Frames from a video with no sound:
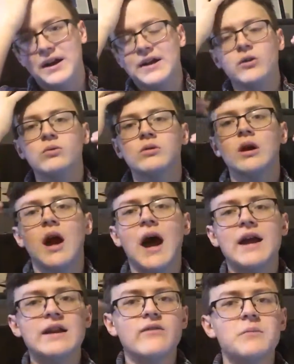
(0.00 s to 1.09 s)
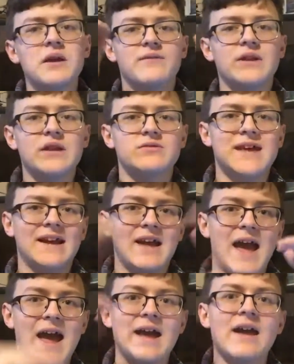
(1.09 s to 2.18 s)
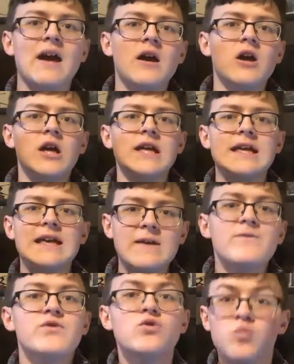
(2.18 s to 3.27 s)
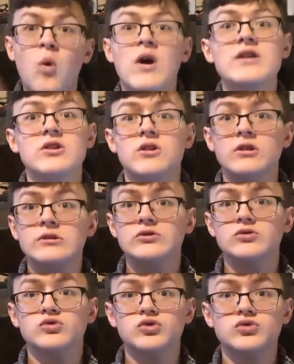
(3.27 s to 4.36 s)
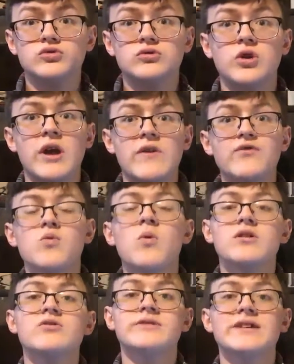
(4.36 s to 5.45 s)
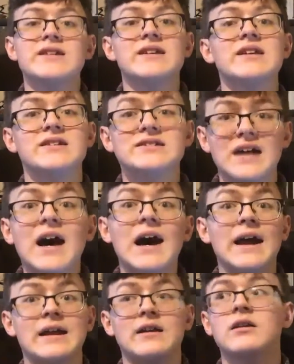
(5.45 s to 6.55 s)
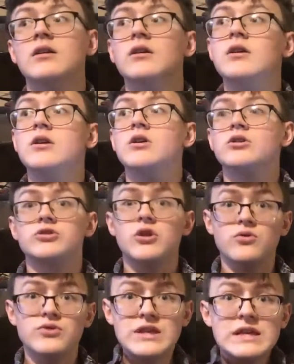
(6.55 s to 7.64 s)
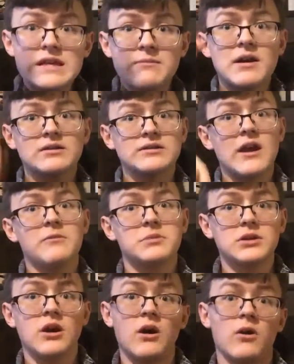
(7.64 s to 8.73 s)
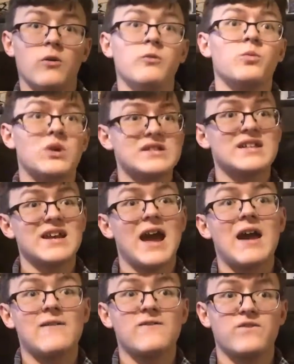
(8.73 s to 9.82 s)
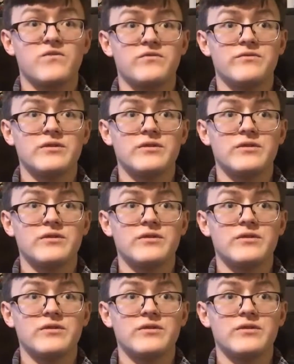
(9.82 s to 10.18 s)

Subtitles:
but I'd never made a video saying, hey, if you want to send in a design to the email down below, once I have